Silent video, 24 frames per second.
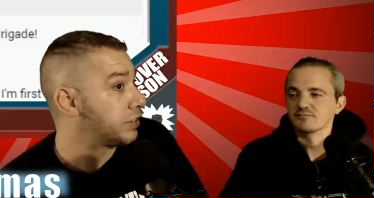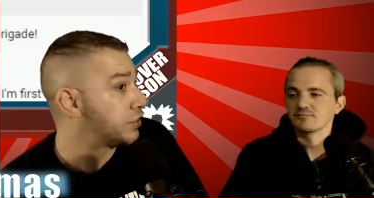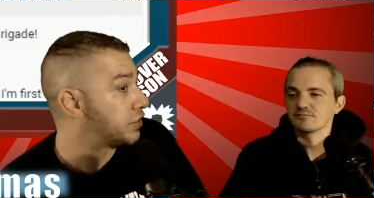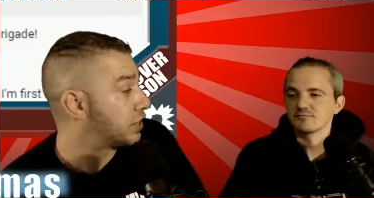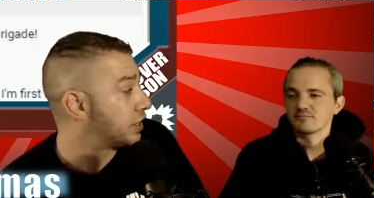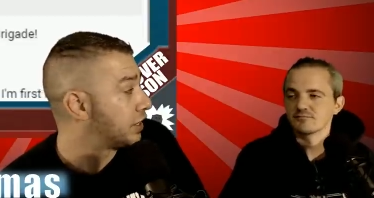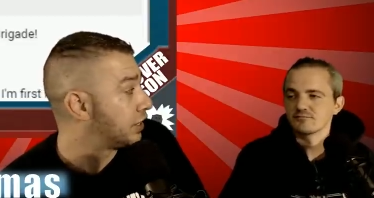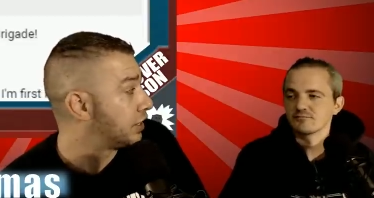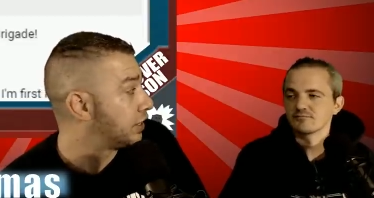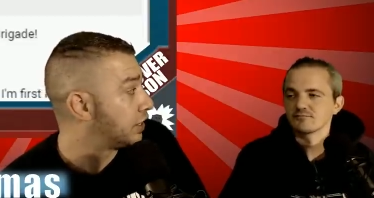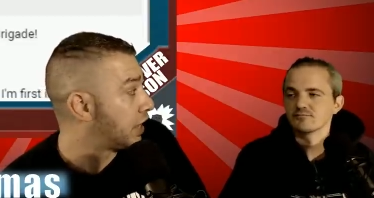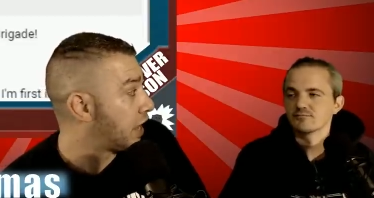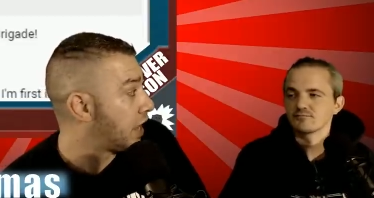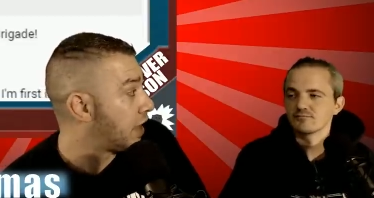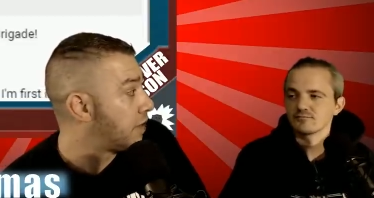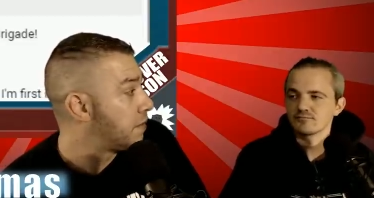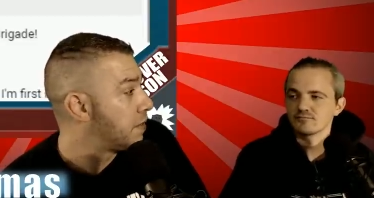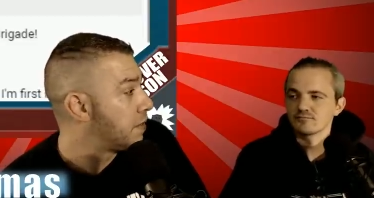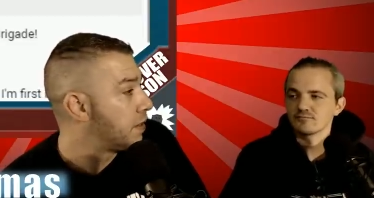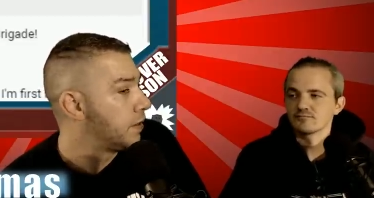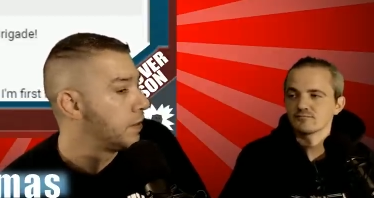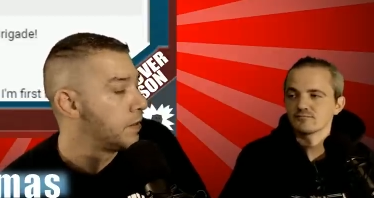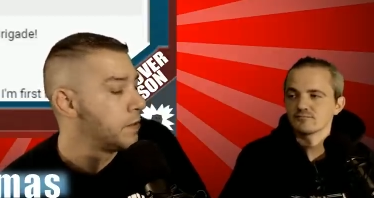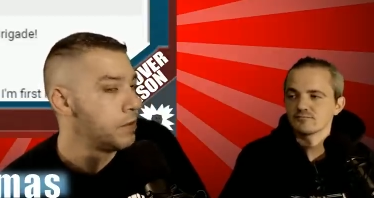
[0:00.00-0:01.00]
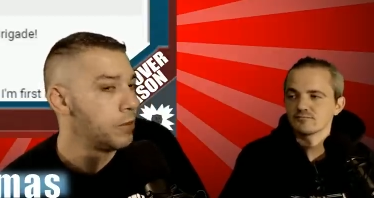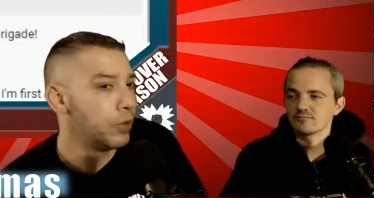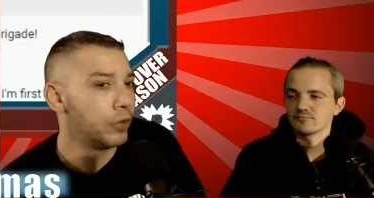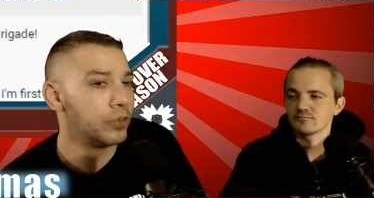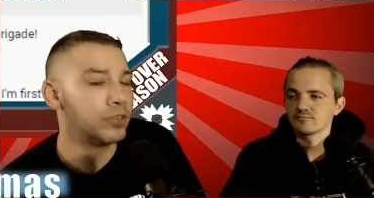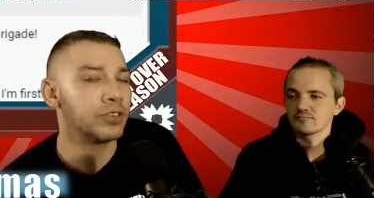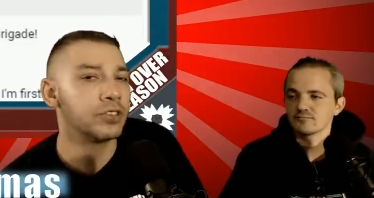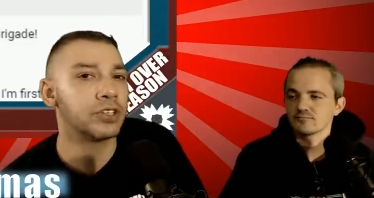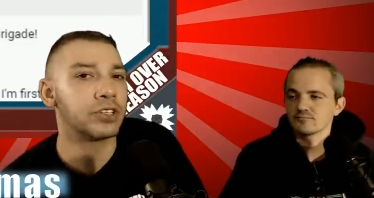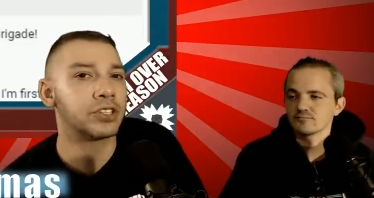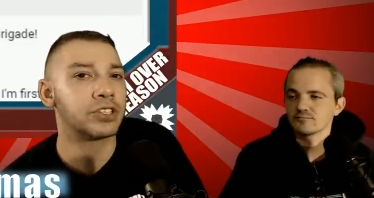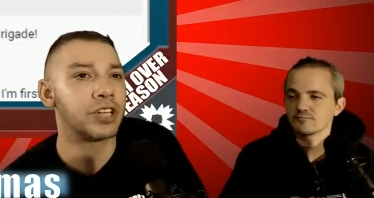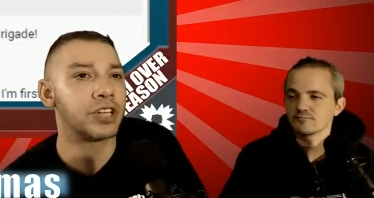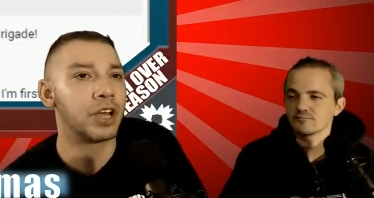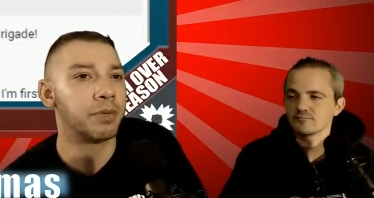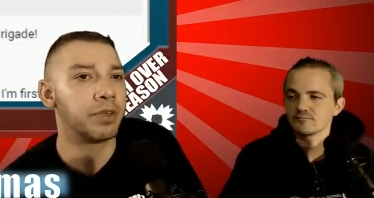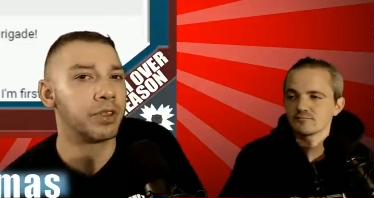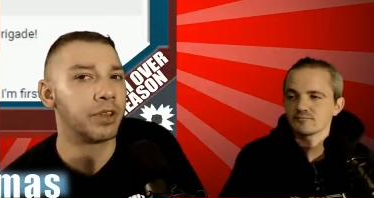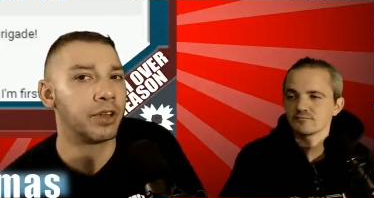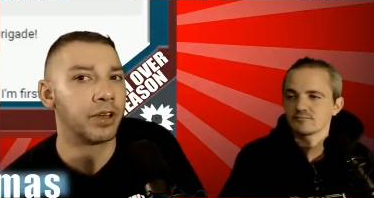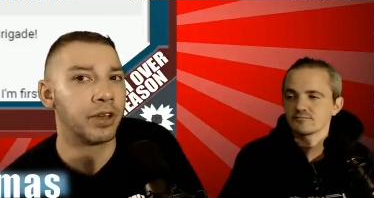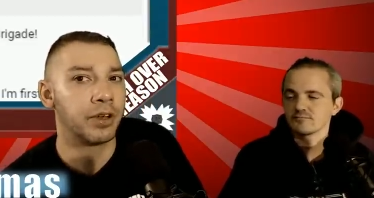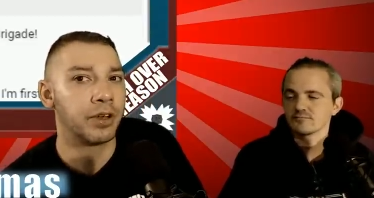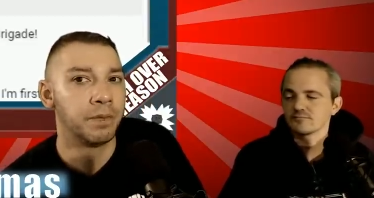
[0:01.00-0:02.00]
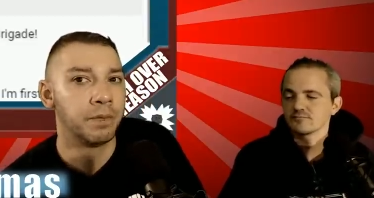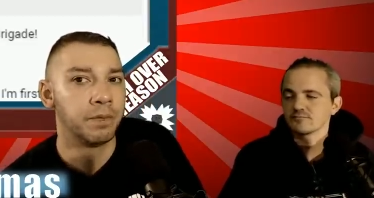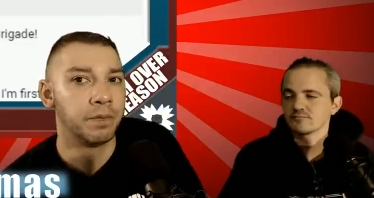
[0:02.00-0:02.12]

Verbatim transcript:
Speaker 1: And uh, those are just some of the